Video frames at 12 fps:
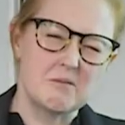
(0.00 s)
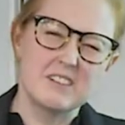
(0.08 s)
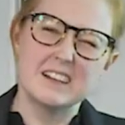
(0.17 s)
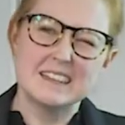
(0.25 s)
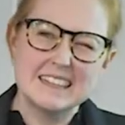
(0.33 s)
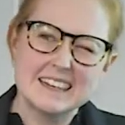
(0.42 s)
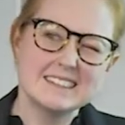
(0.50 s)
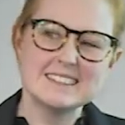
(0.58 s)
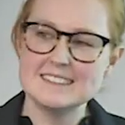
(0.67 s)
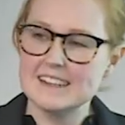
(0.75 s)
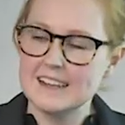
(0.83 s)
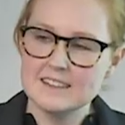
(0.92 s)
really
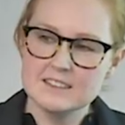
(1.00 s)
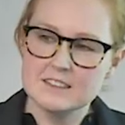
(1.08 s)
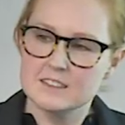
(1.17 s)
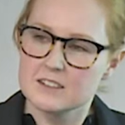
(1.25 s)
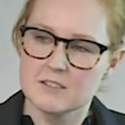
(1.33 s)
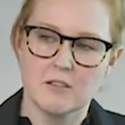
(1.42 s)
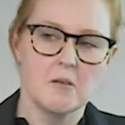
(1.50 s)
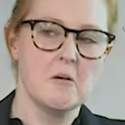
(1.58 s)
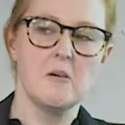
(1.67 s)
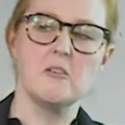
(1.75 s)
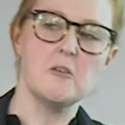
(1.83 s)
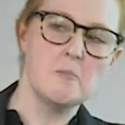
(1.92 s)
understands
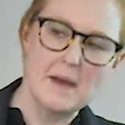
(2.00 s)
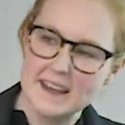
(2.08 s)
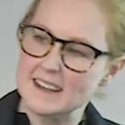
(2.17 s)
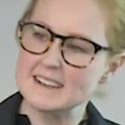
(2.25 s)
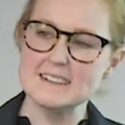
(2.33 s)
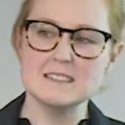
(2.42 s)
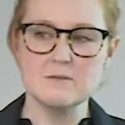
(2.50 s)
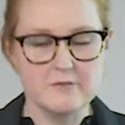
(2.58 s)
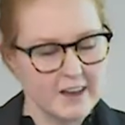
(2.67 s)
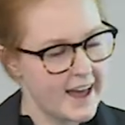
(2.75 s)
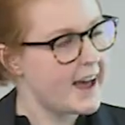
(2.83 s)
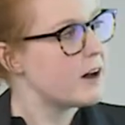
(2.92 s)
the mechanism
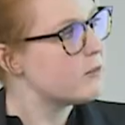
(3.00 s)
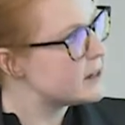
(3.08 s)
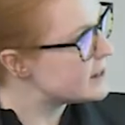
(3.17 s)
for how we